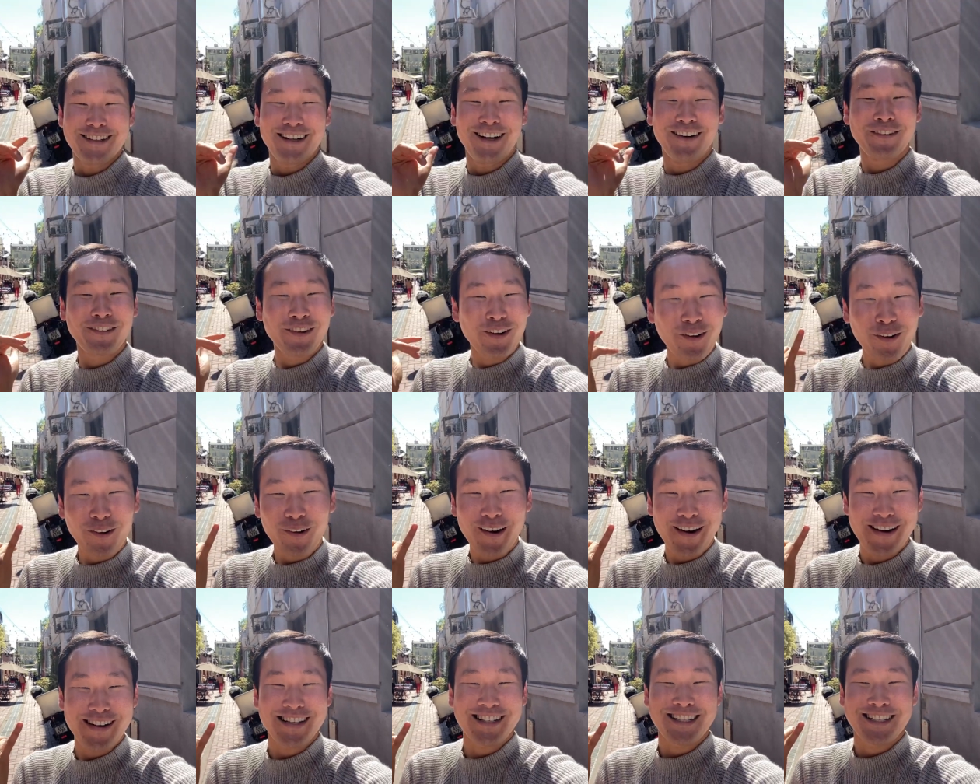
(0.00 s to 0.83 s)
of
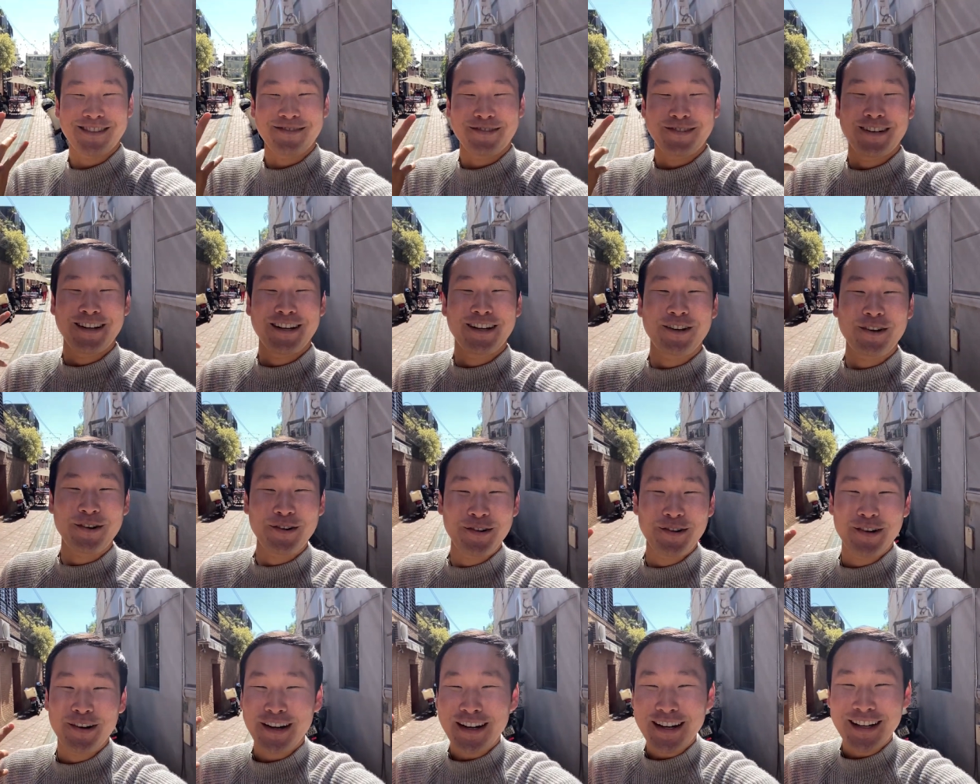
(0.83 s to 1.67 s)
course, because we're in
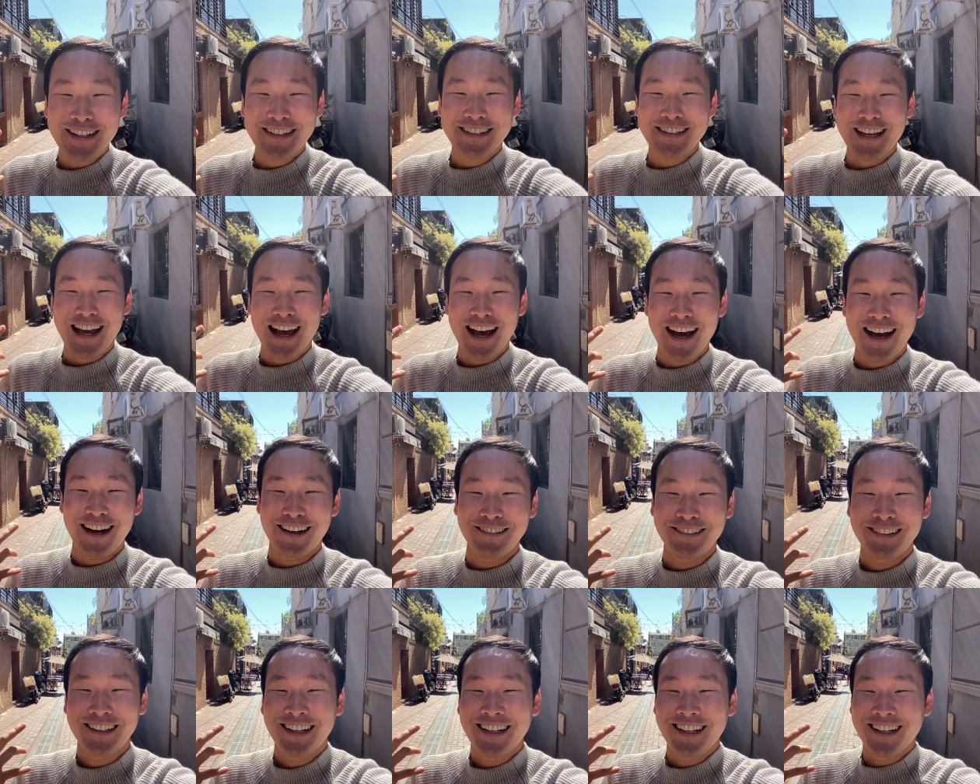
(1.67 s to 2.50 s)
Korean
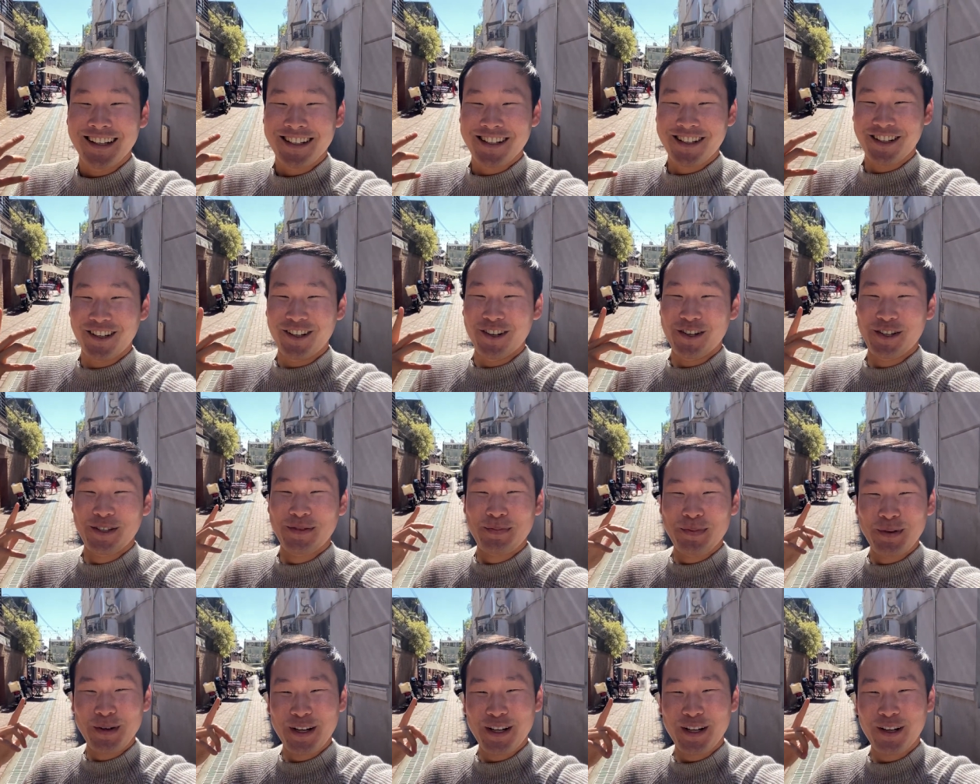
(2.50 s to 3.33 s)
town. So it's
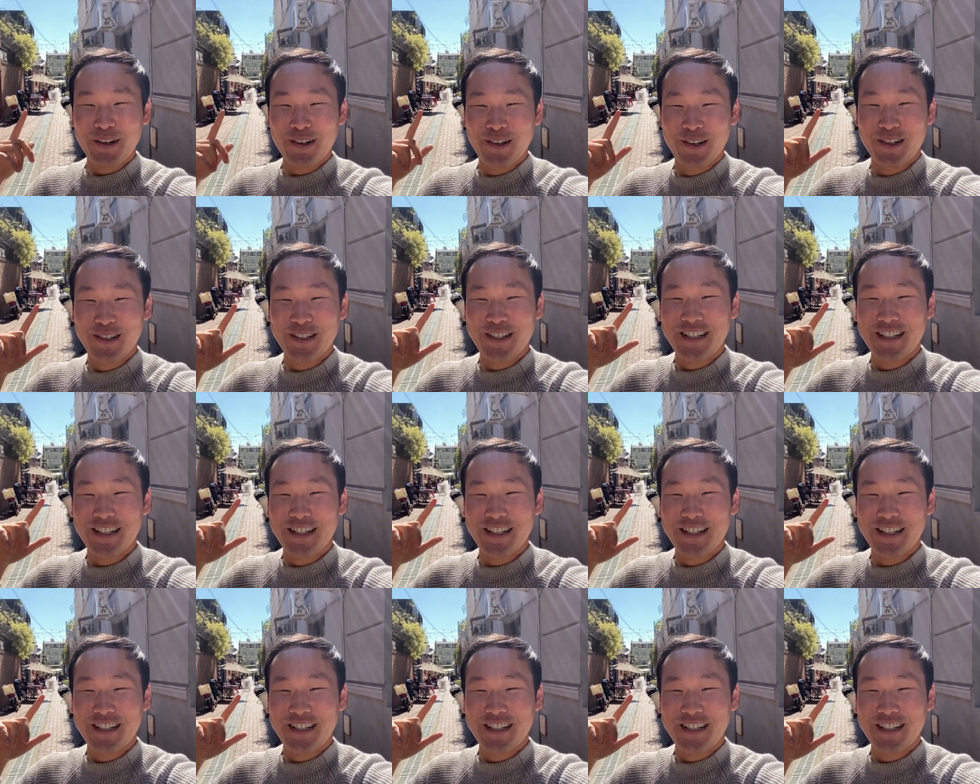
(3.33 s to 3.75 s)
pretty cool to